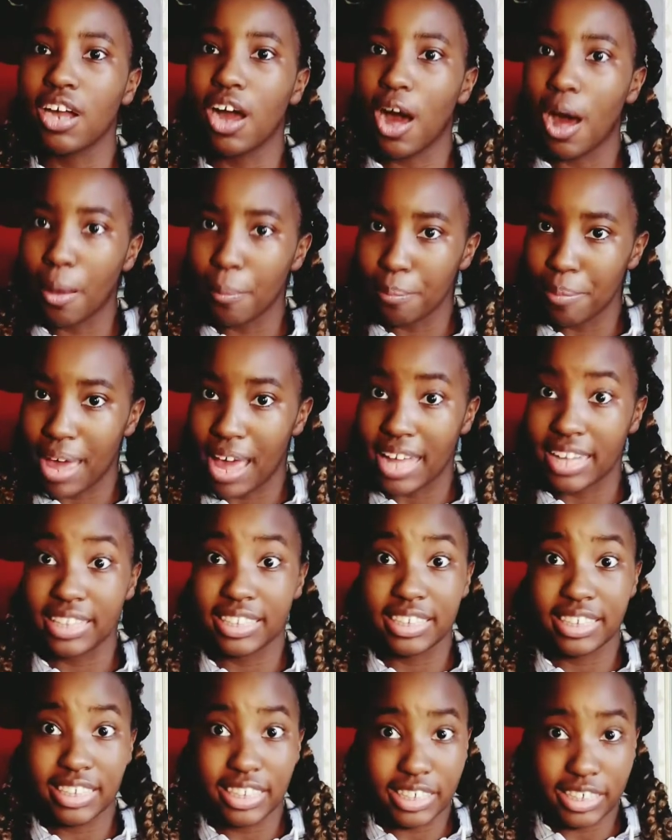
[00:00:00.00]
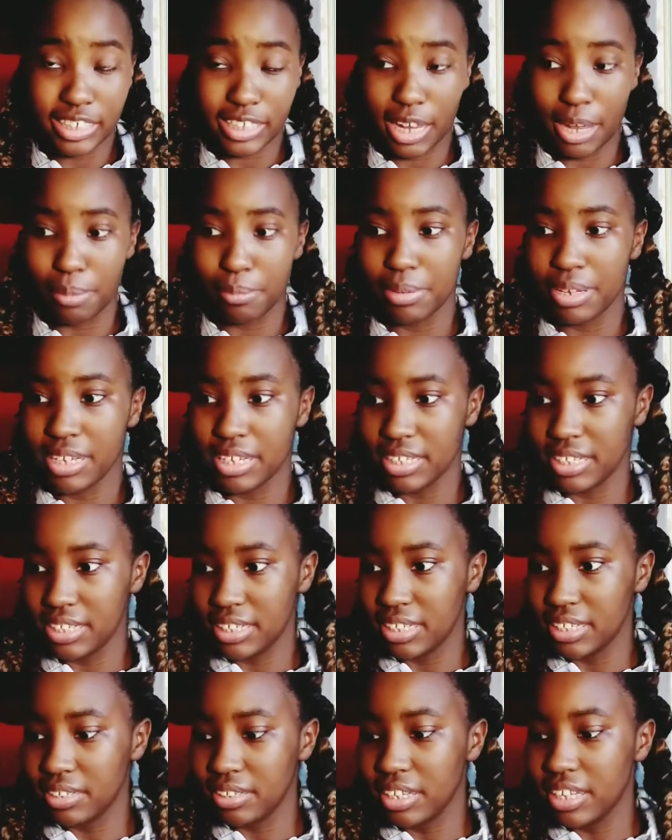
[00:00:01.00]
combat system
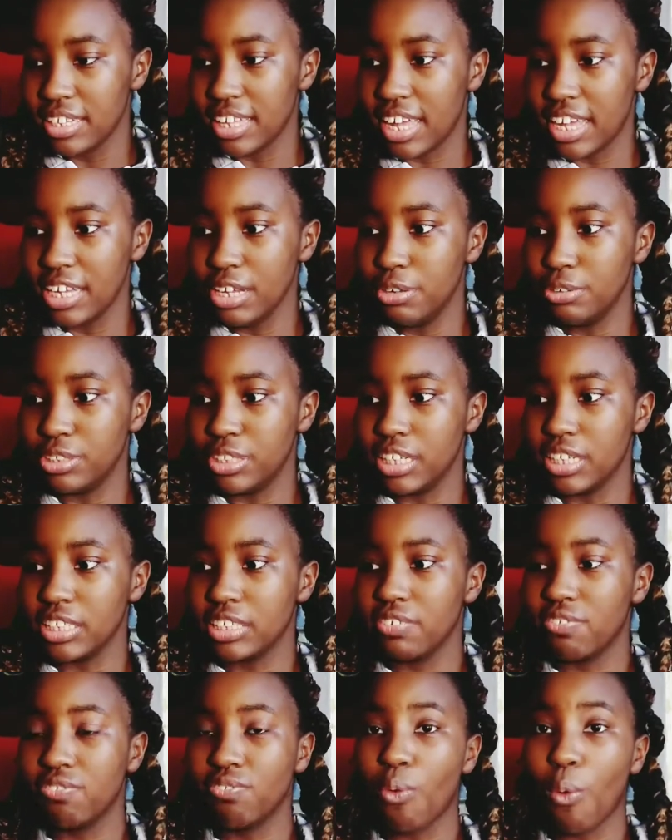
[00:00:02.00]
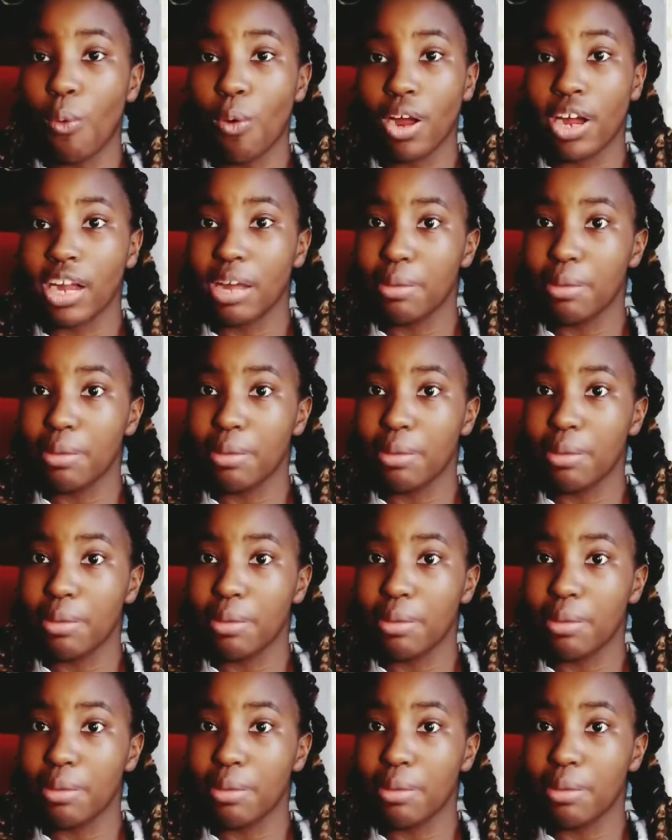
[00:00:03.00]
that uses four